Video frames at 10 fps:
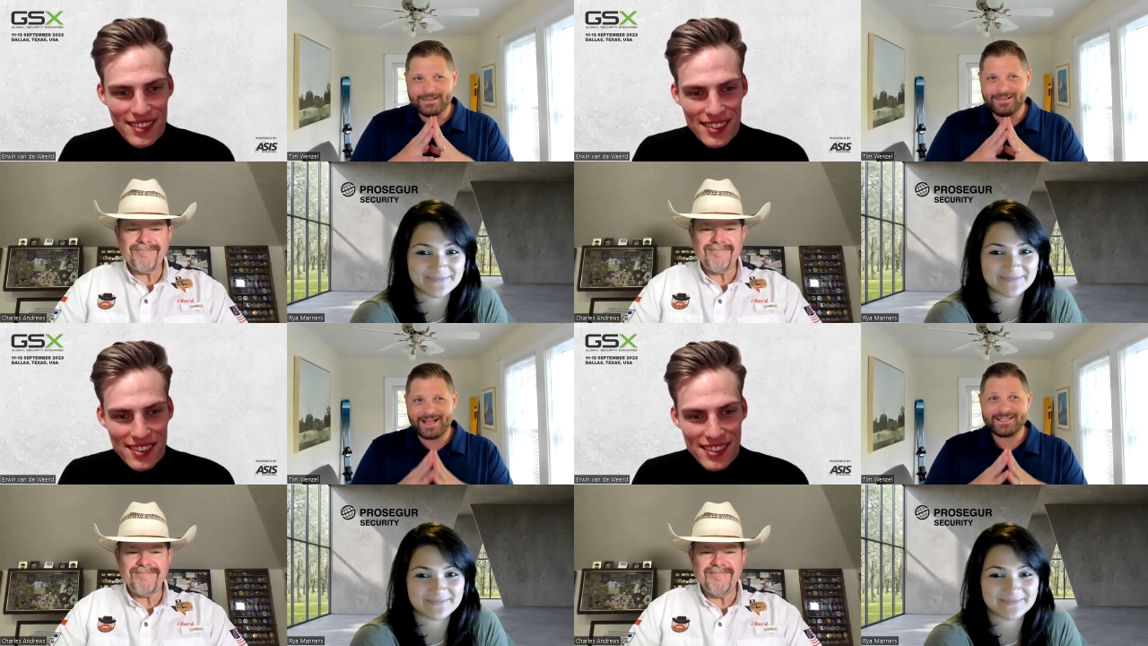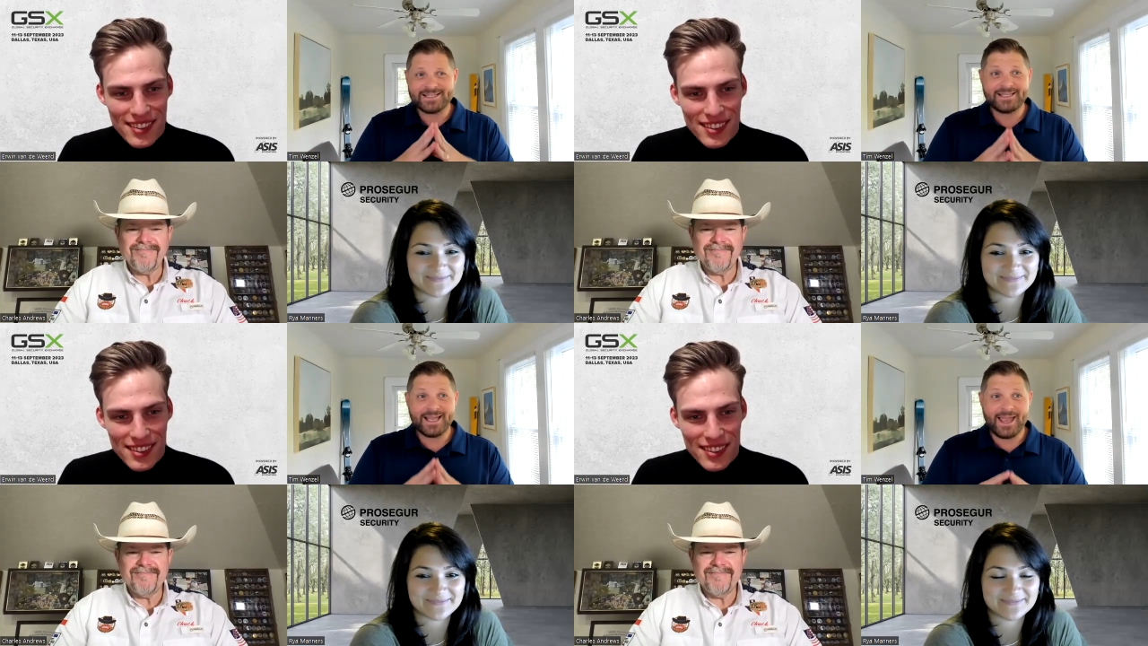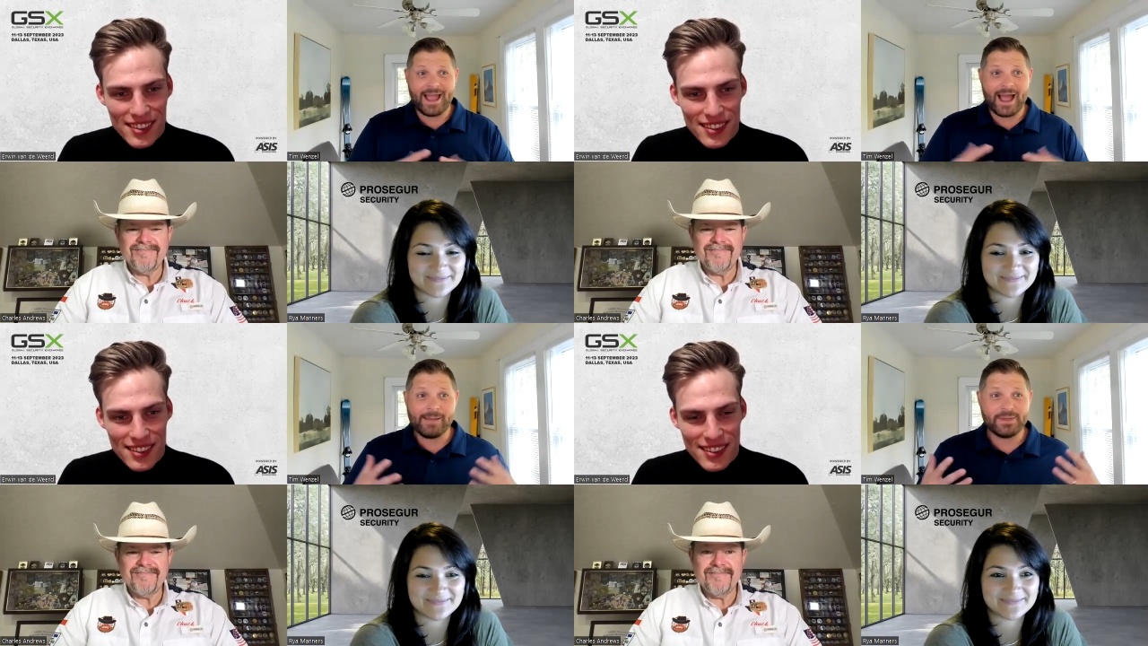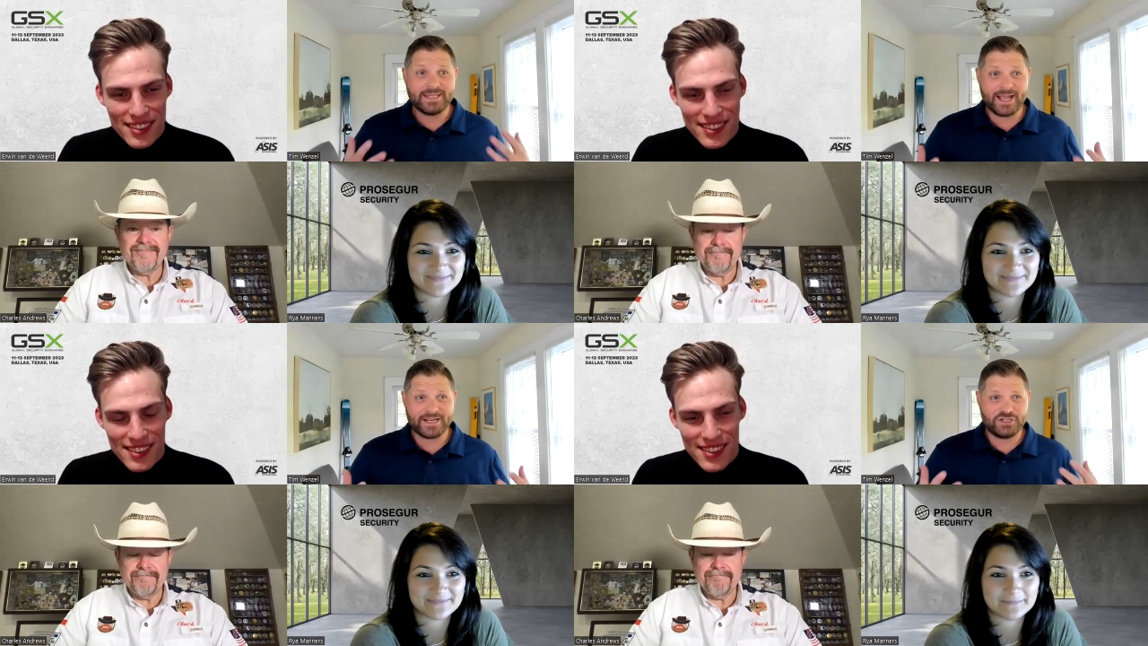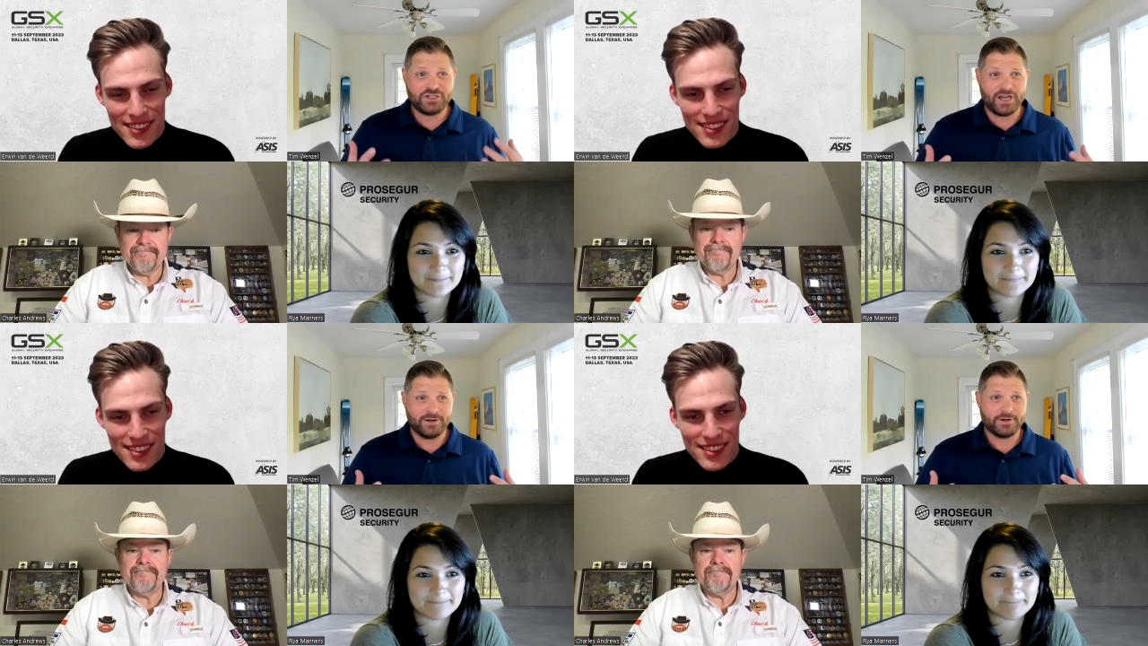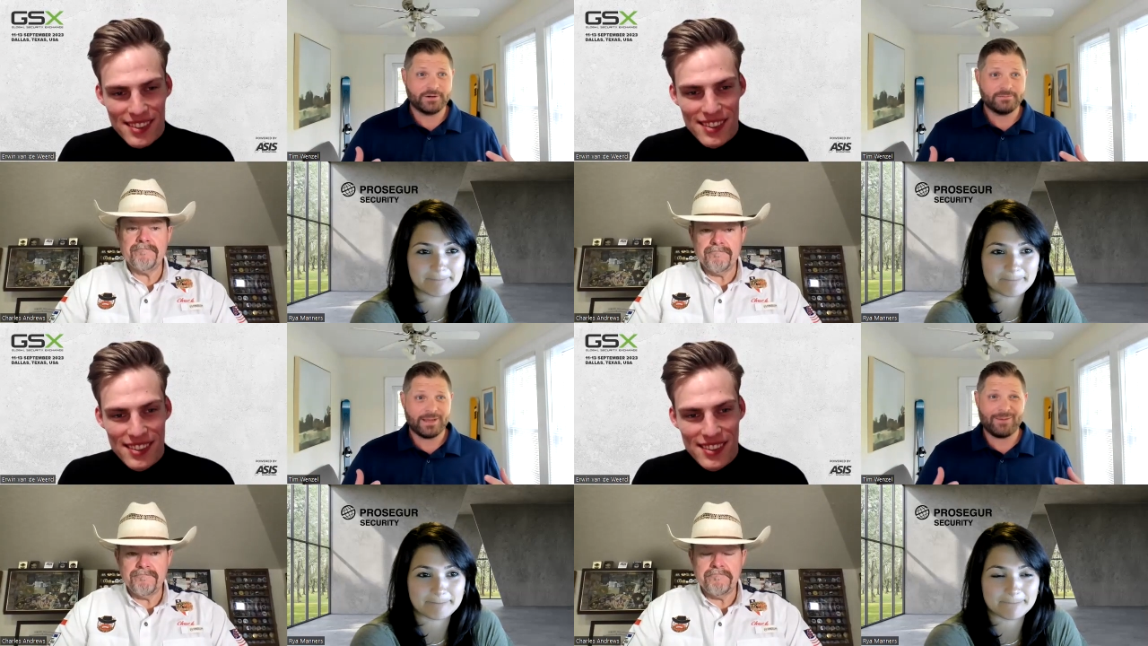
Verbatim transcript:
Speaker 1: Let's say I'm a next gener.